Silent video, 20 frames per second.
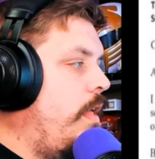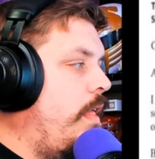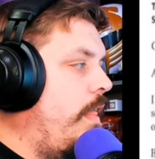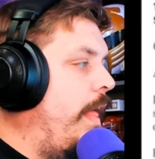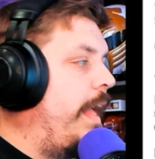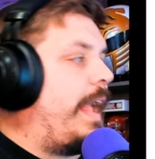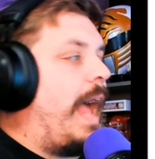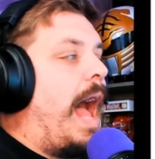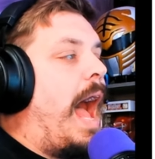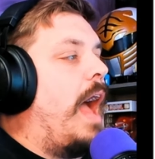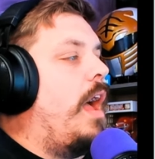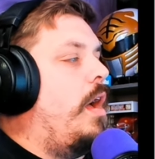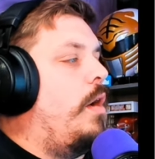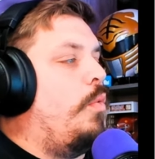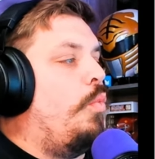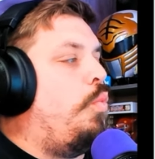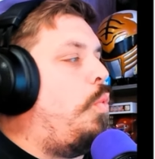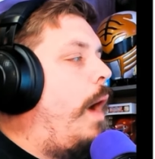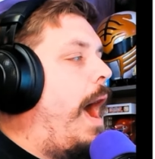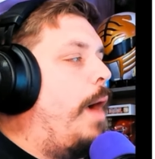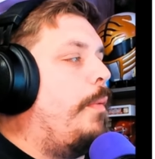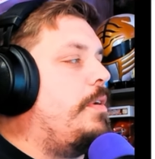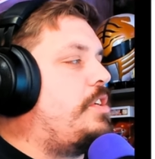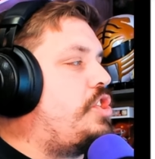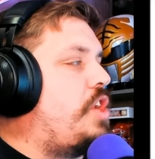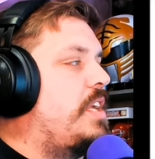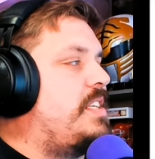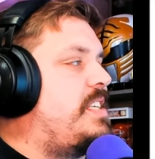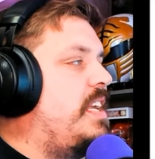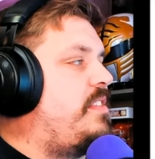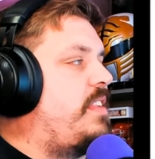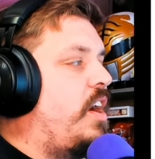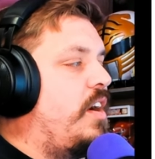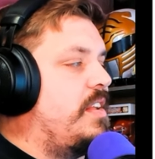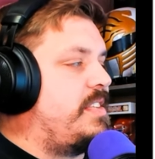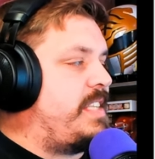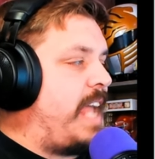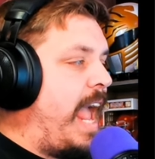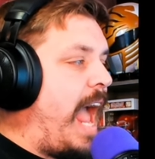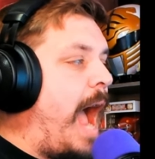Like, I, why would she sit there
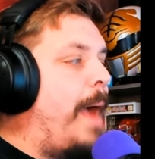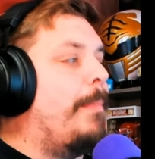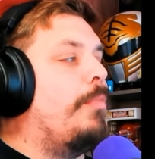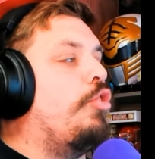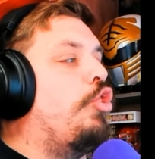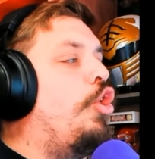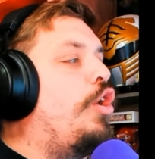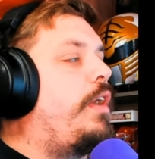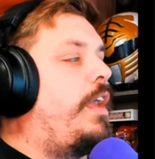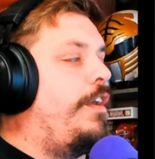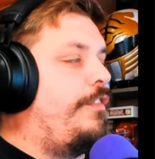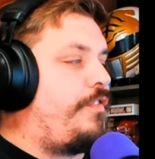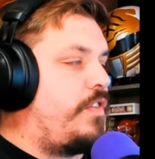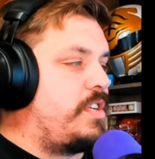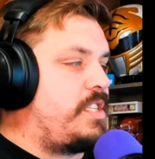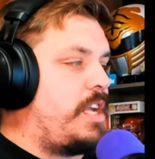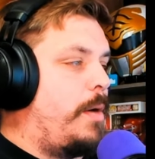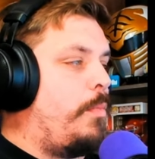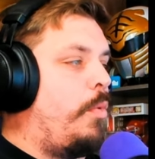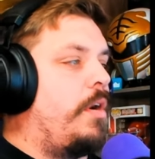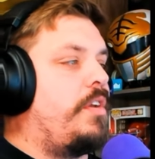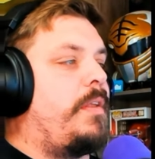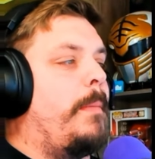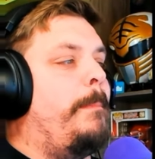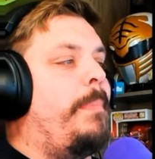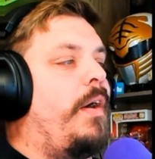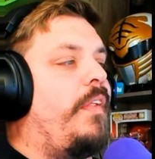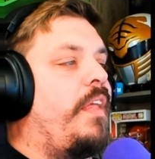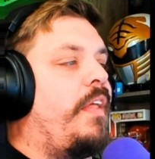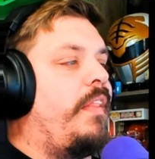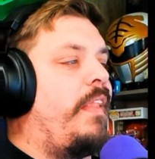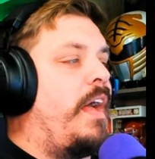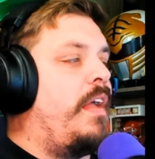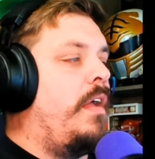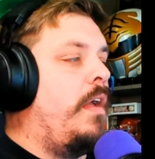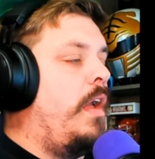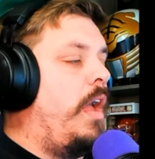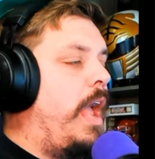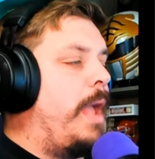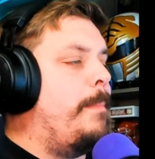and say, I'm looking for someone to build a, life,
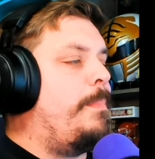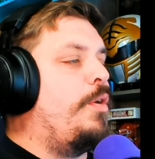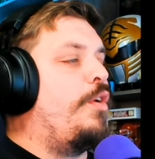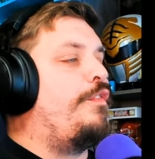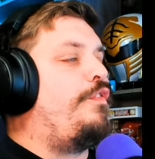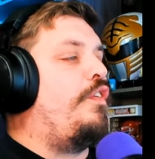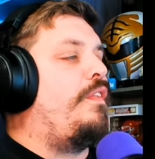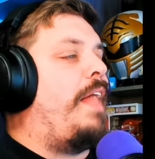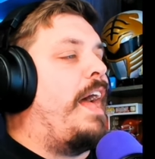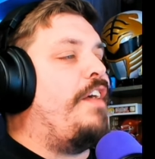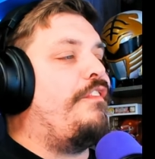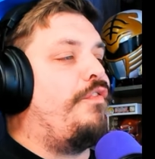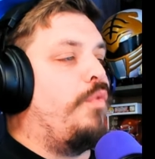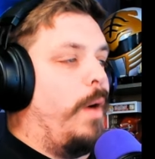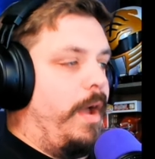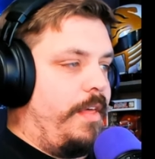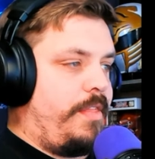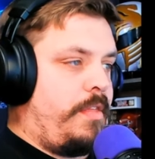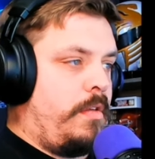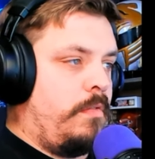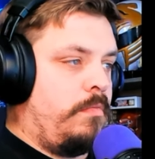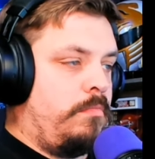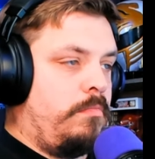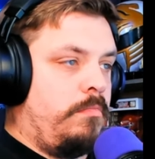a beautiful life with?